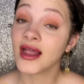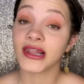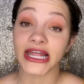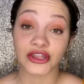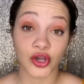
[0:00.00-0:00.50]

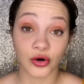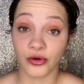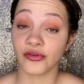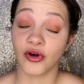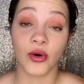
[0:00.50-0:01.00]
Like the curls
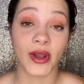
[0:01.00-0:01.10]
are going